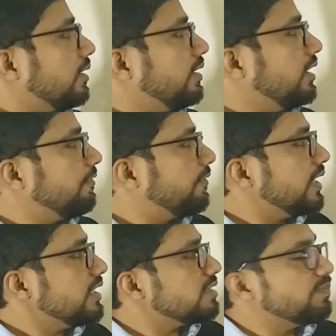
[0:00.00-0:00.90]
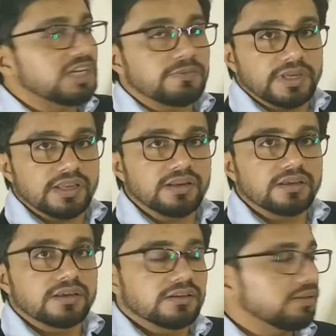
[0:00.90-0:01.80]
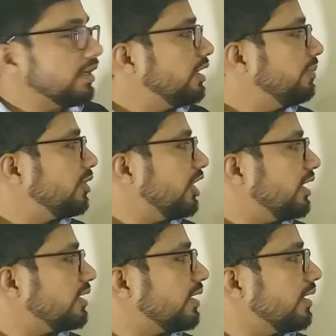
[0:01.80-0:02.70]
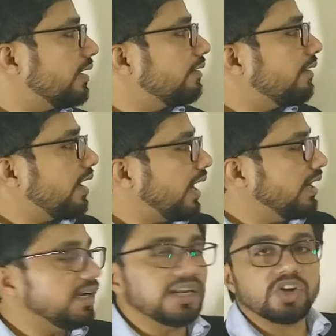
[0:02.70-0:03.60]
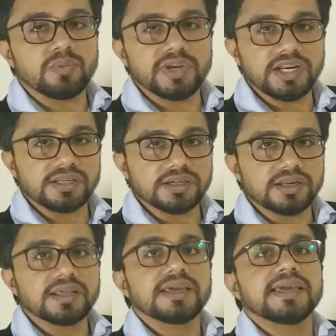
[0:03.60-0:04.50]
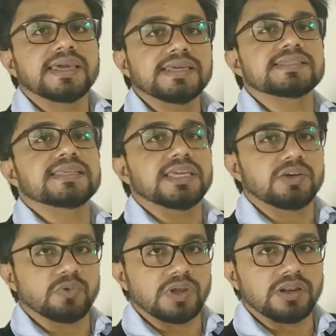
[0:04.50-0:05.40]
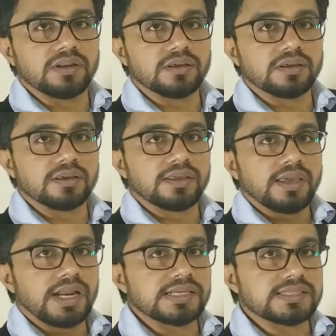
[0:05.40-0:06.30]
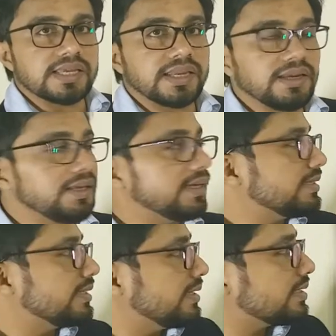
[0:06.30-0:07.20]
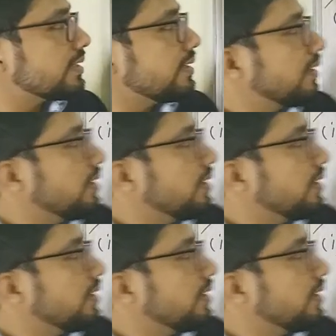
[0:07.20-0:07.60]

the difference between the numerator and denominator is equal. And second case is